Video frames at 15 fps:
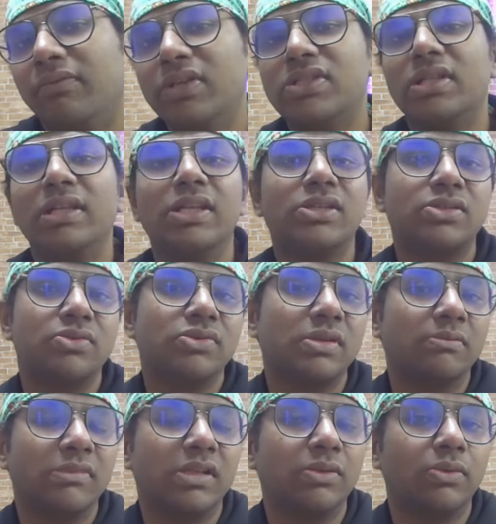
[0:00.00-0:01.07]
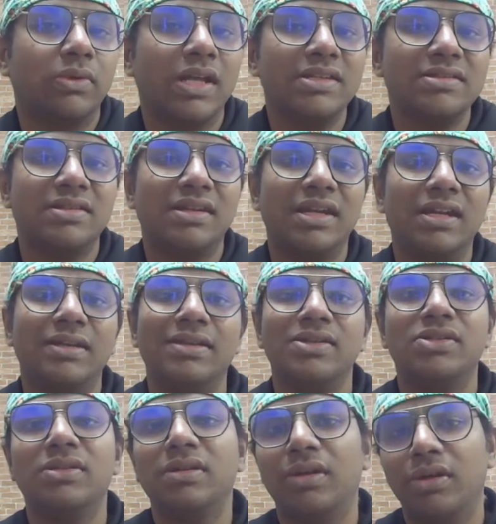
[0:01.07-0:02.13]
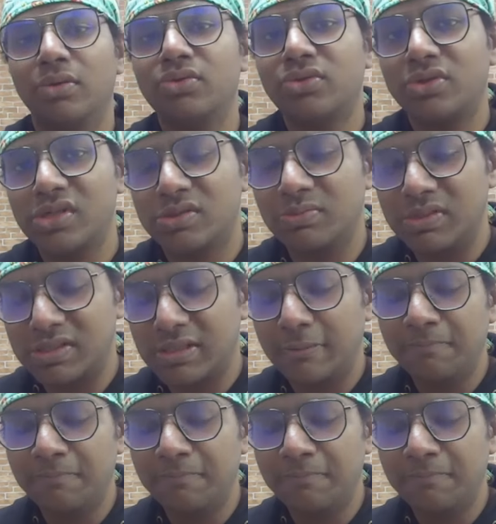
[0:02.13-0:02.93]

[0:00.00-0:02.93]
which leads to something known as radiation induced trismus